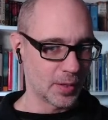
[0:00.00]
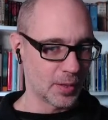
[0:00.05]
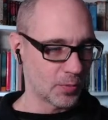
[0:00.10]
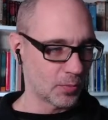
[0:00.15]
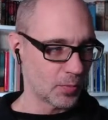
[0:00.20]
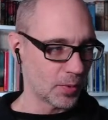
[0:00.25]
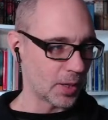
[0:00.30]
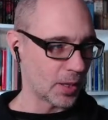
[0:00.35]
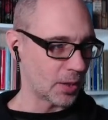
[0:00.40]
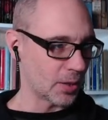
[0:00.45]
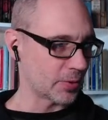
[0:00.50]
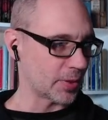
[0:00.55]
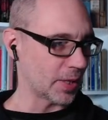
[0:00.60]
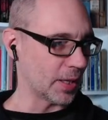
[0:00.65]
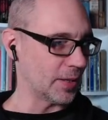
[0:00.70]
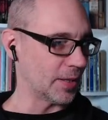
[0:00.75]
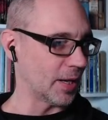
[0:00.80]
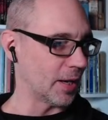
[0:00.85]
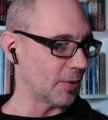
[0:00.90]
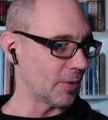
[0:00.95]
Well, okay,
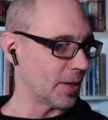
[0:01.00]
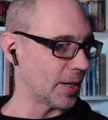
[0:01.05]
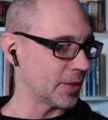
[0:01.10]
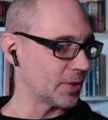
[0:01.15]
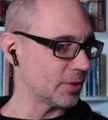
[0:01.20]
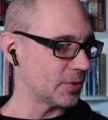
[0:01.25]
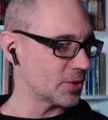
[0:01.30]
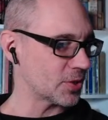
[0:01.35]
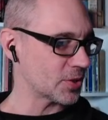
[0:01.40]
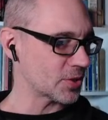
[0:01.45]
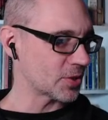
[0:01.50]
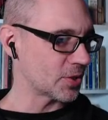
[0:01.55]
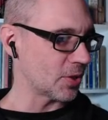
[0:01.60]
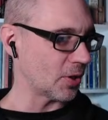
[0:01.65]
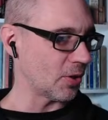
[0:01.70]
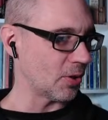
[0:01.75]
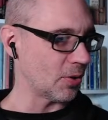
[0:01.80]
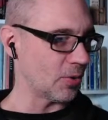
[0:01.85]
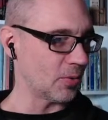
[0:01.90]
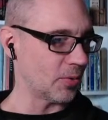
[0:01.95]
now I could just
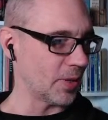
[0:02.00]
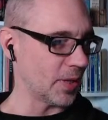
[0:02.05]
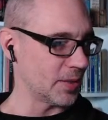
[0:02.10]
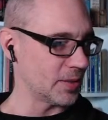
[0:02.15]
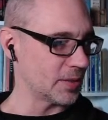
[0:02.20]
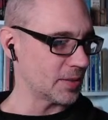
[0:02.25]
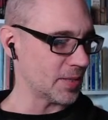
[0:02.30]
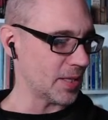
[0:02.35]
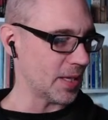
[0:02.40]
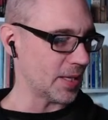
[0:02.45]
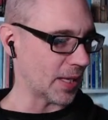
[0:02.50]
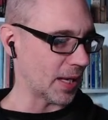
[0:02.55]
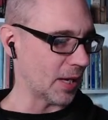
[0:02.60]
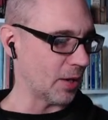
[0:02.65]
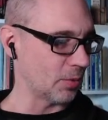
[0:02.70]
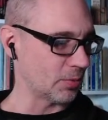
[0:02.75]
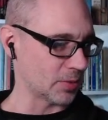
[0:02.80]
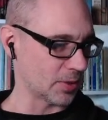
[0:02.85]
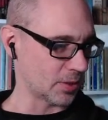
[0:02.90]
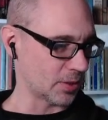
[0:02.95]
go and take
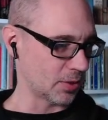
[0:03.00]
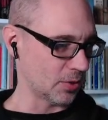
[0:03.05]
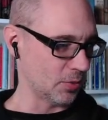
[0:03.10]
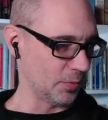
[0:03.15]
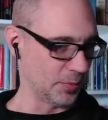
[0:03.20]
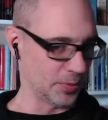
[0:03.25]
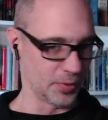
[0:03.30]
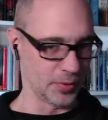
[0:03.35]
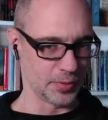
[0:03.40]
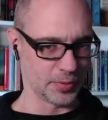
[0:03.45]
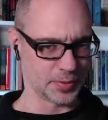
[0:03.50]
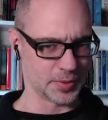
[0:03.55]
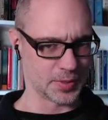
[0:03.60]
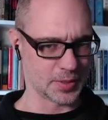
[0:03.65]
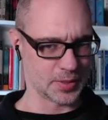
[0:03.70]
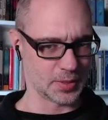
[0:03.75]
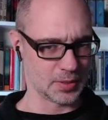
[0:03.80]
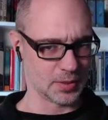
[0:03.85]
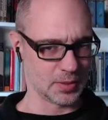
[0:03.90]
out the kobolds.